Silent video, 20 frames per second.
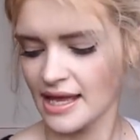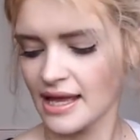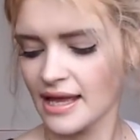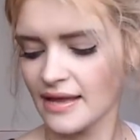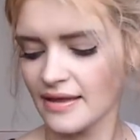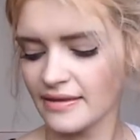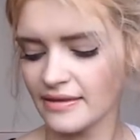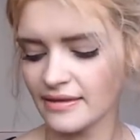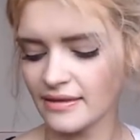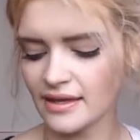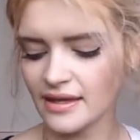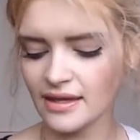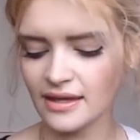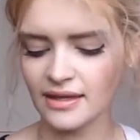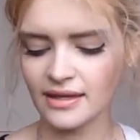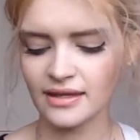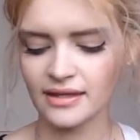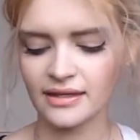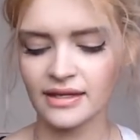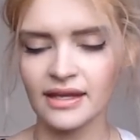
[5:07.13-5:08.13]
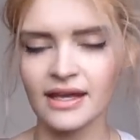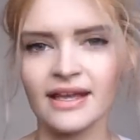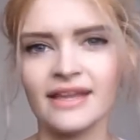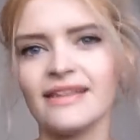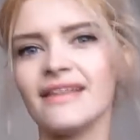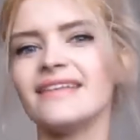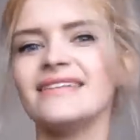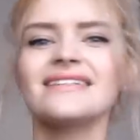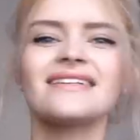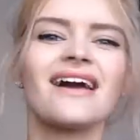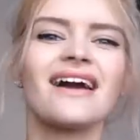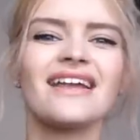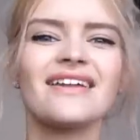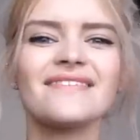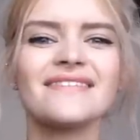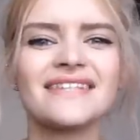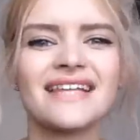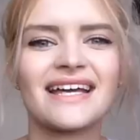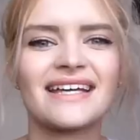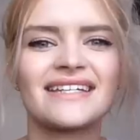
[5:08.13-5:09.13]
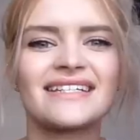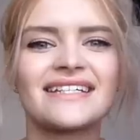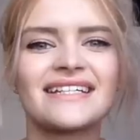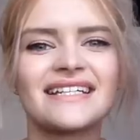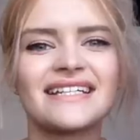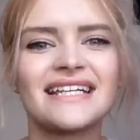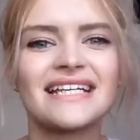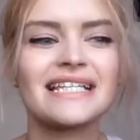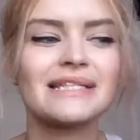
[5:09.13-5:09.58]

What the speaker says: And then this is kind of standard,